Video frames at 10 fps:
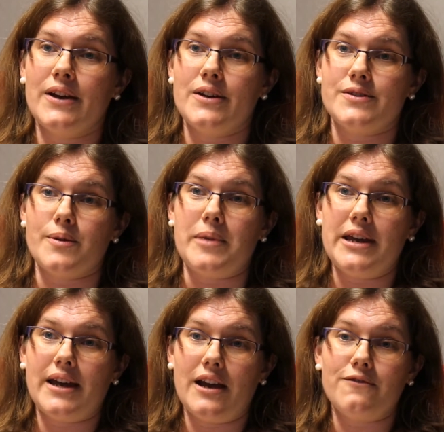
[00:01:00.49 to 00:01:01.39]
So be
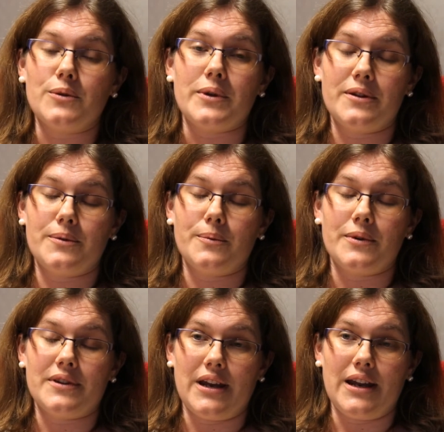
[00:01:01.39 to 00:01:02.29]
careful
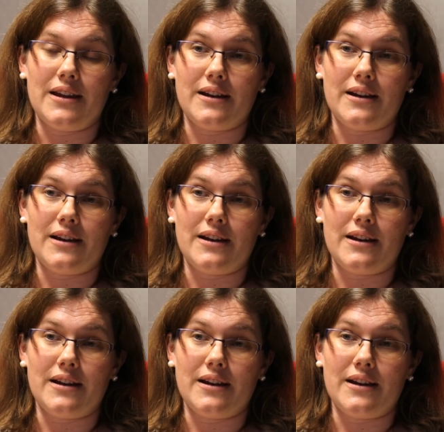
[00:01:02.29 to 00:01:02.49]
with any